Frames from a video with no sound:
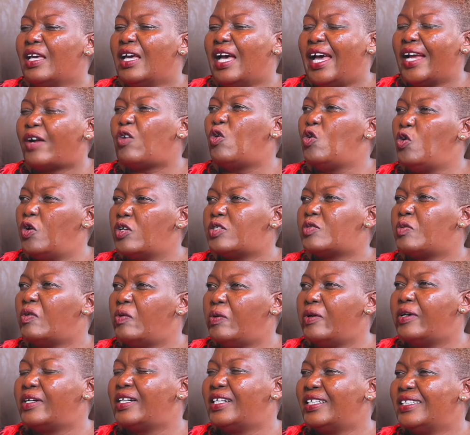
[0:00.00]
I could not
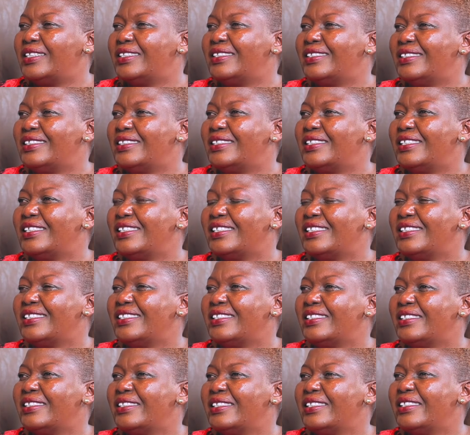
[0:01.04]
walk.
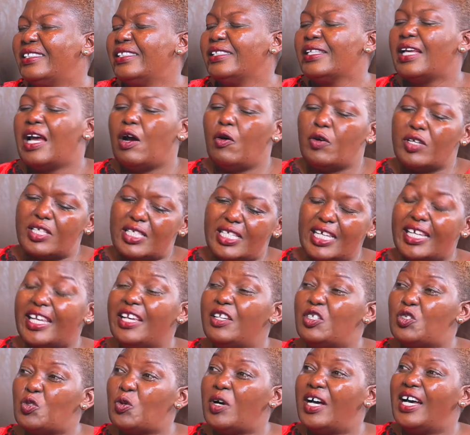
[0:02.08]
I was
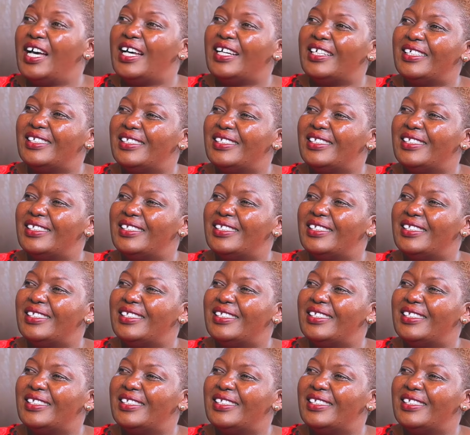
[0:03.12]
taken to her.